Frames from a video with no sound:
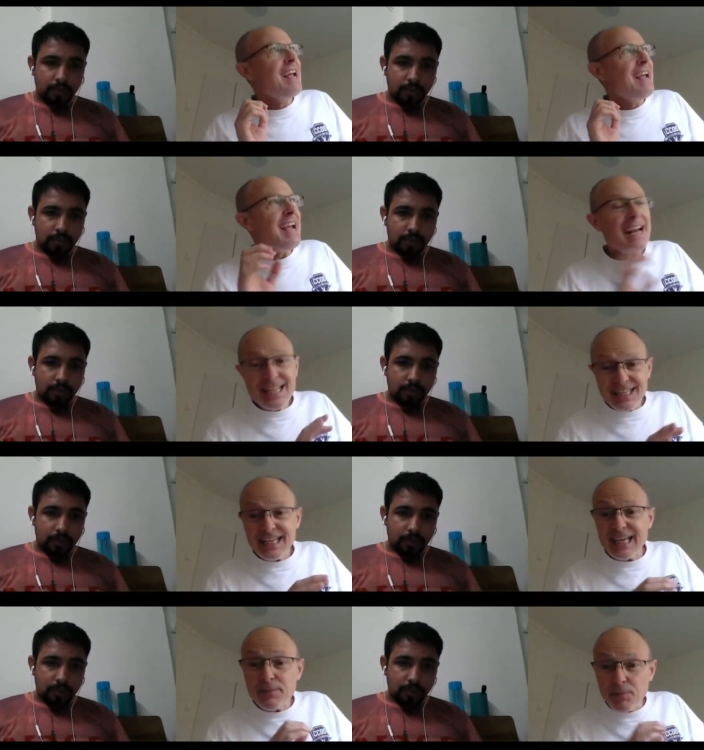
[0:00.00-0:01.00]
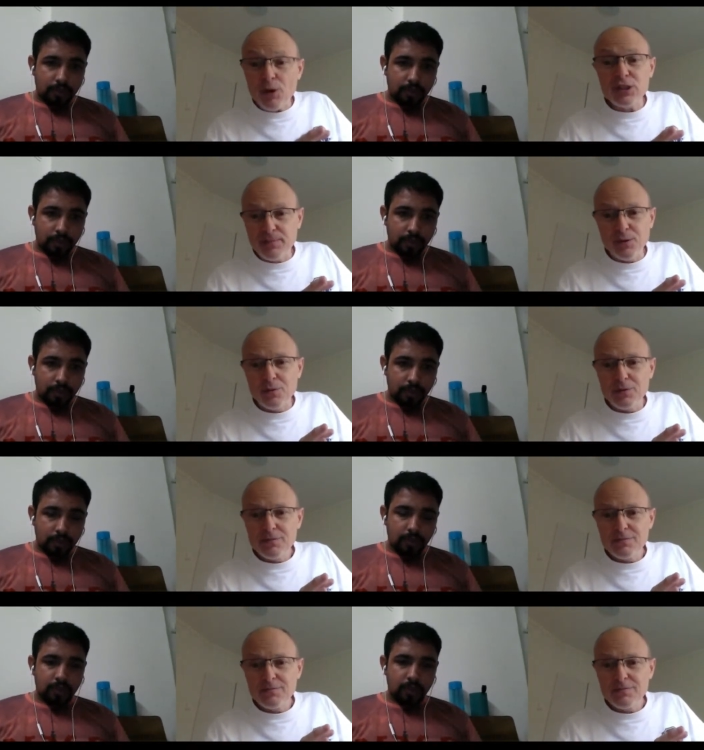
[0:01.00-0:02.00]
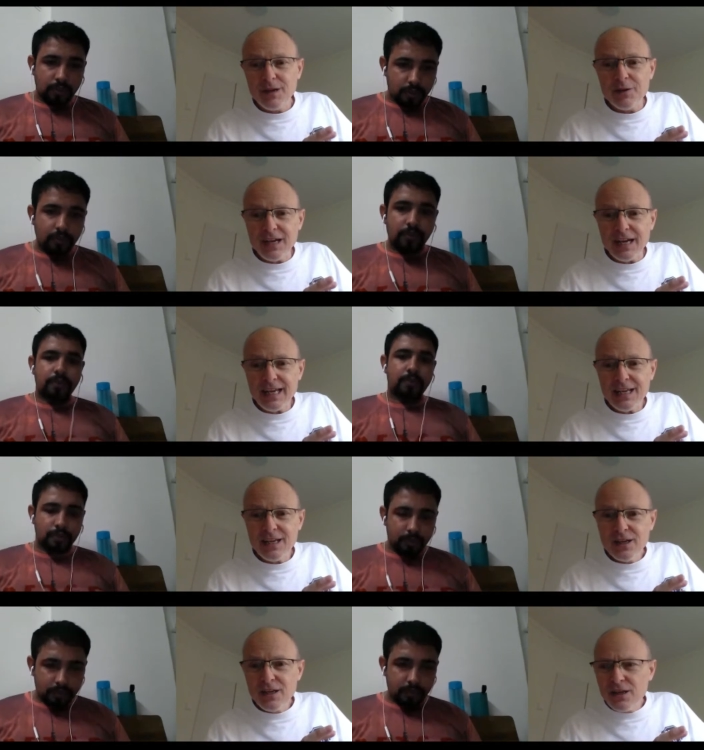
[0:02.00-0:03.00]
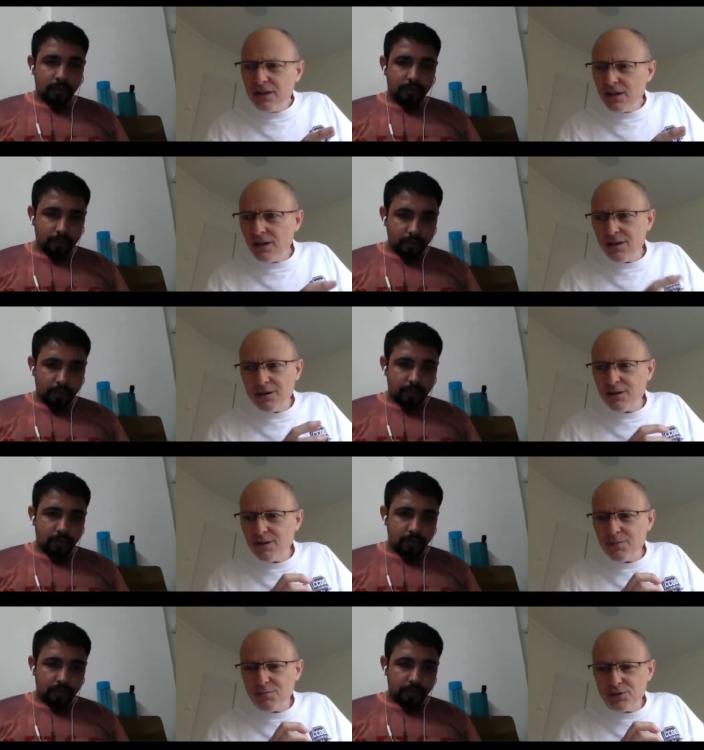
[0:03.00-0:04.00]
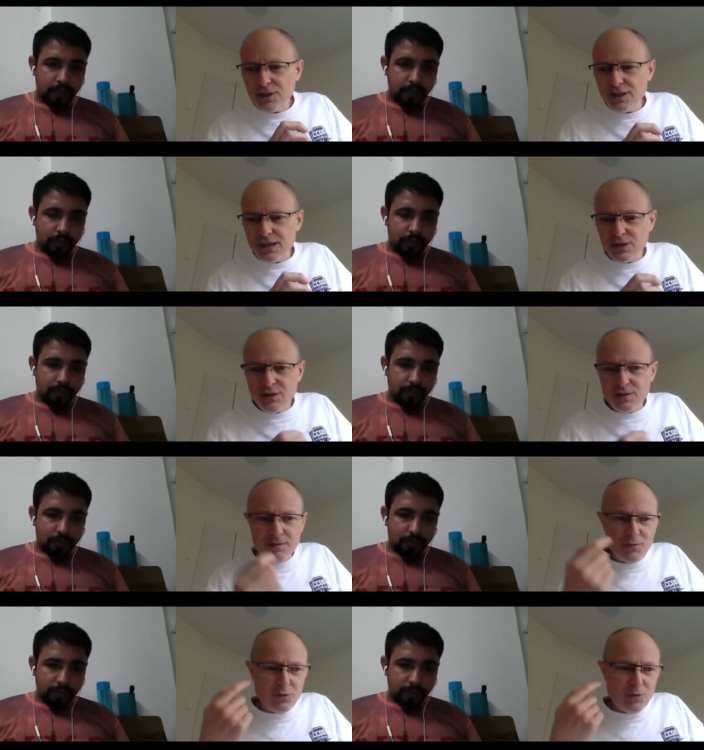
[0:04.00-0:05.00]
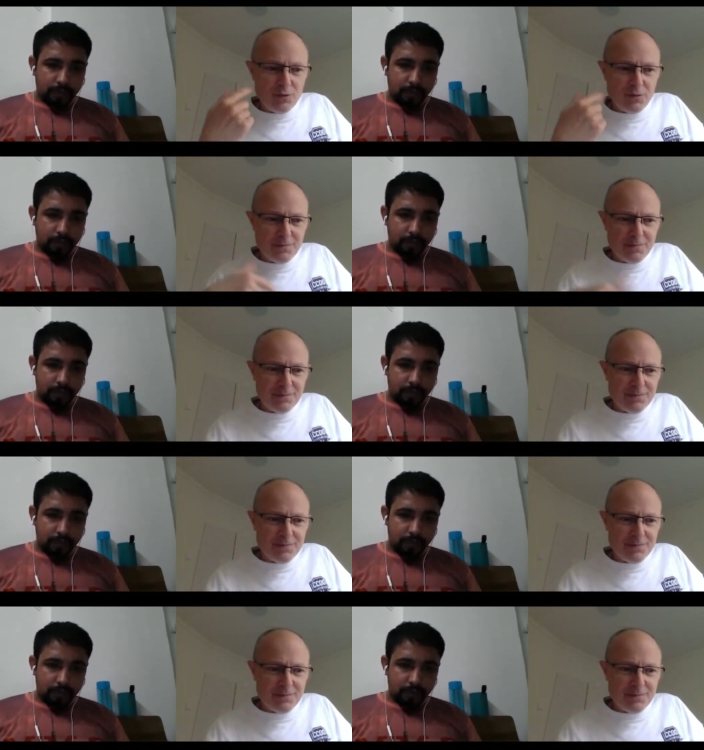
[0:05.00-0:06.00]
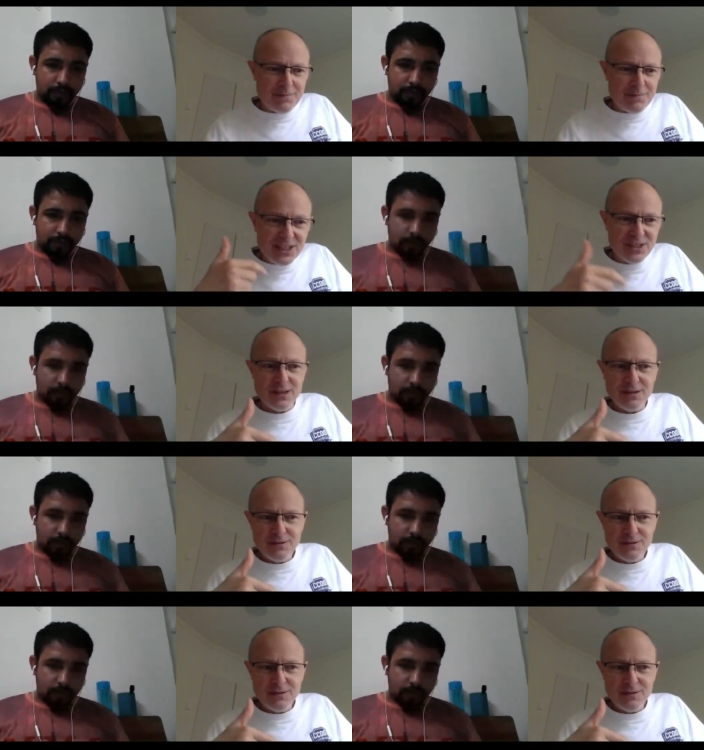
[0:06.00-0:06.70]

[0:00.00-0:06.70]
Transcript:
Speaker 1: anything is possible. Okay. Uh, the the more you listen